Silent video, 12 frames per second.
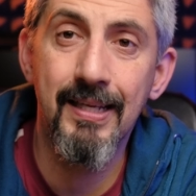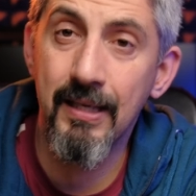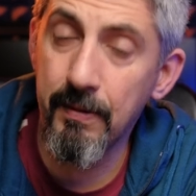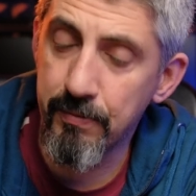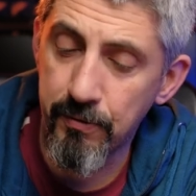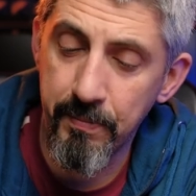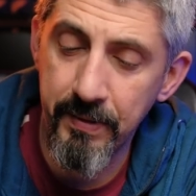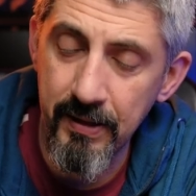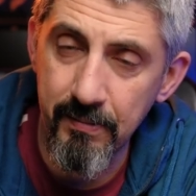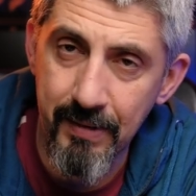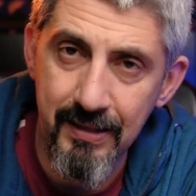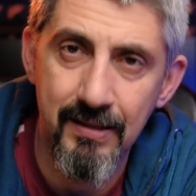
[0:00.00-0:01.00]
keep
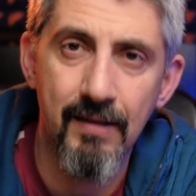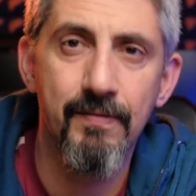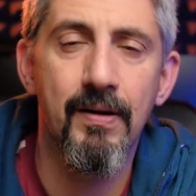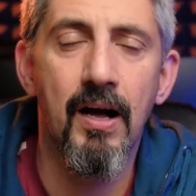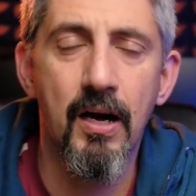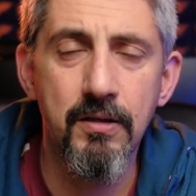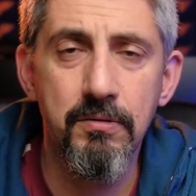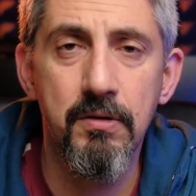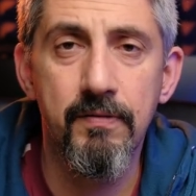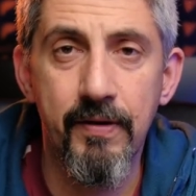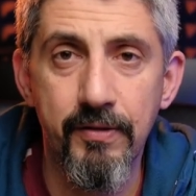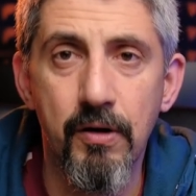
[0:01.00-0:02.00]
repeating myself,
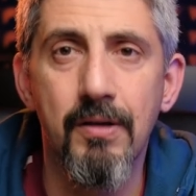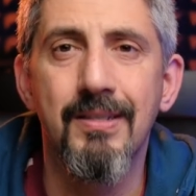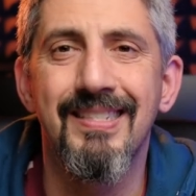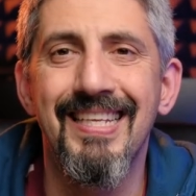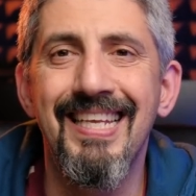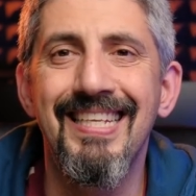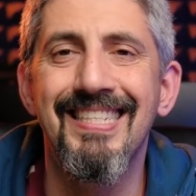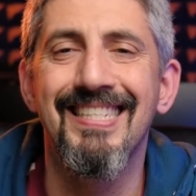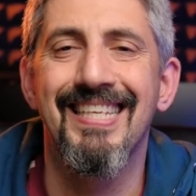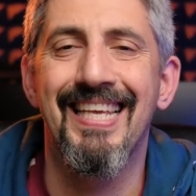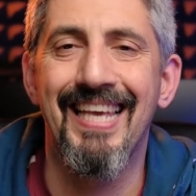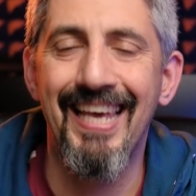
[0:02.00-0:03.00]
$125 is
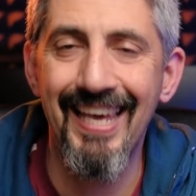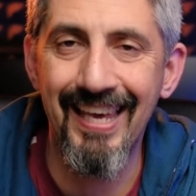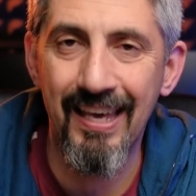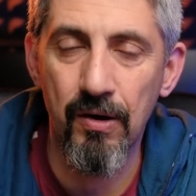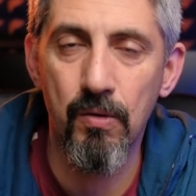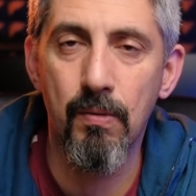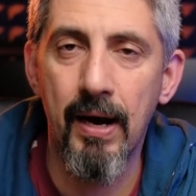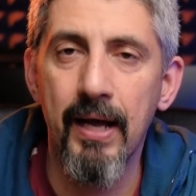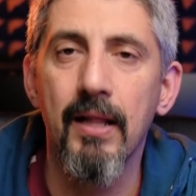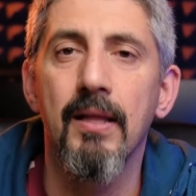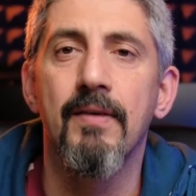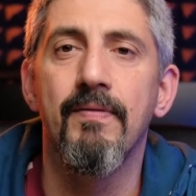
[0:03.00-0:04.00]
key
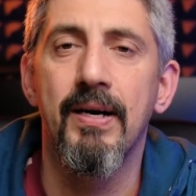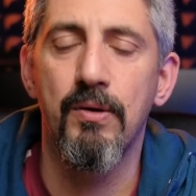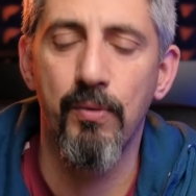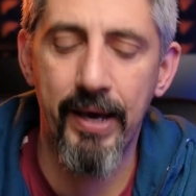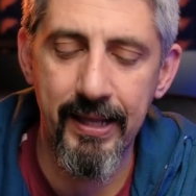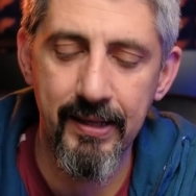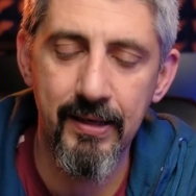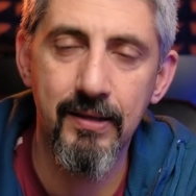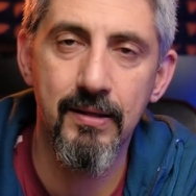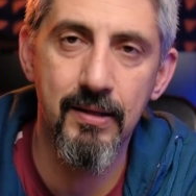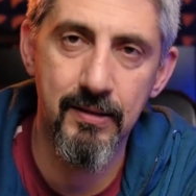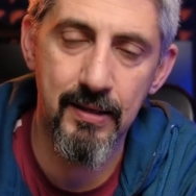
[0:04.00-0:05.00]
while evaluating
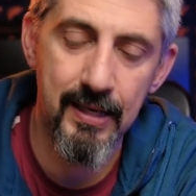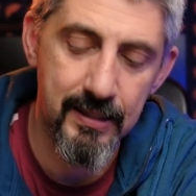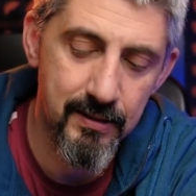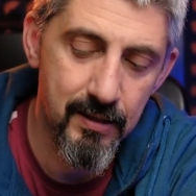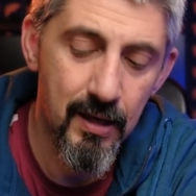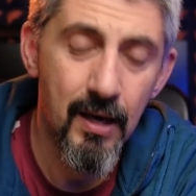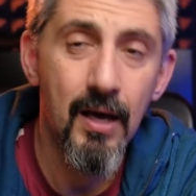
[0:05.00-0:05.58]
this lens.